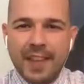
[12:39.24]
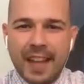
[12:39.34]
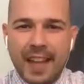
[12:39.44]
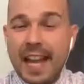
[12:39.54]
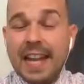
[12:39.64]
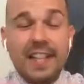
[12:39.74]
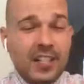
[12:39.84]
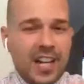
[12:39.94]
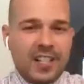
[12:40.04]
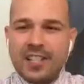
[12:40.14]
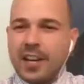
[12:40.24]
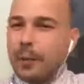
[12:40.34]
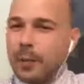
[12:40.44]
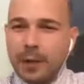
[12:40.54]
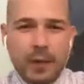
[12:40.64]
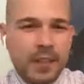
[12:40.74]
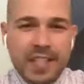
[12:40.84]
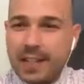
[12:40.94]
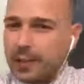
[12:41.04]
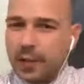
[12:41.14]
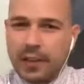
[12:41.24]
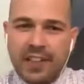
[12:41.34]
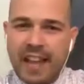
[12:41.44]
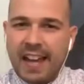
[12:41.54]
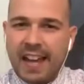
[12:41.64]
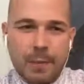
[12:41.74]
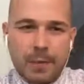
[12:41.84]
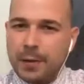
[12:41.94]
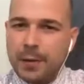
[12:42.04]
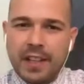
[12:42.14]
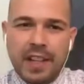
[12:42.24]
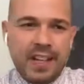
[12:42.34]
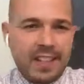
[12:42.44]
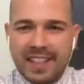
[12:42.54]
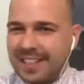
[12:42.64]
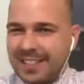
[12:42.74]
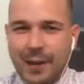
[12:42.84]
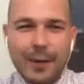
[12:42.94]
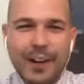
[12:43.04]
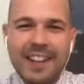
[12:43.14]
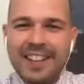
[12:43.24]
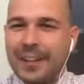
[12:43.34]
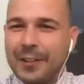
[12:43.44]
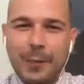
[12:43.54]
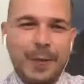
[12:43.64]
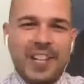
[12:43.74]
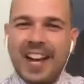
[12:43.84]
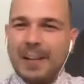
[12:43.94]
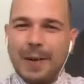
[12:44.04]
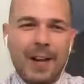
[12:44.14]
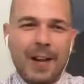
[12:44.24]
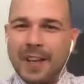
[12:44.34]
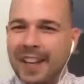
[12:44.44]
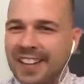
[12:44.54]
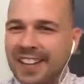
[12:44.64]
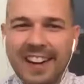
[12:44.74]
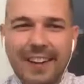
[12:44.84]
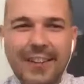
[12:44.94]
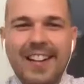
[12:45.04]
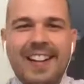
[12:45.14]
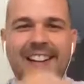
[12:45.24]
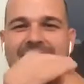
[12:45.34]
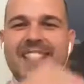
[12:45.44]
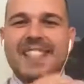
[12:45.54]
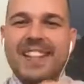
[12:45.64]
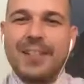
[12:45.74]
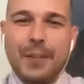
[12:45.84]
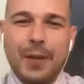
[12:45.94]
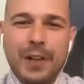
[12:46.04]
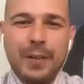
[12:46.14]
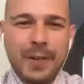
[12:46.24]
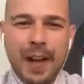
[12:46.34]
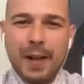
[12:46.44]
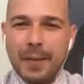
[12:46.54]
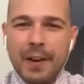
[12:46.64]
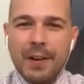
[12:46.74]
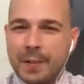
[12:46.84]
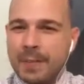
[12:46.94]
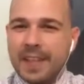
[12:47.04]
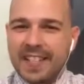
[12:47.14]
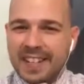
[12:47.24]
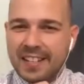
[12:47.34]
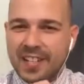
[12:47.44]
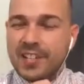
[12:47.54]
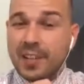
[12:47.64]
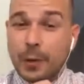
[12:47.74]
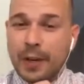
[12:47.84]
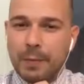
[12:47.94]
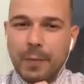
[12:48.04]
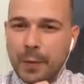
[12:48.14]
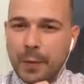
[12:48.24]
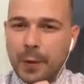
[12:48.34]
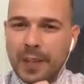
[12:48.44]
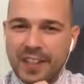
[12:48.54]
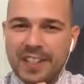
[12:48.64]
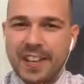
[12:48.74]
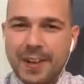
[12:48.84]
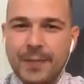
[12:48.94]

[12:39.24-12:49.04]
and any changes, you'd see us sooner than that. Absolutely. Anything that's going on, don't be shy about coming in, and seeing us sooner. There are some things that can change it more quickly. So,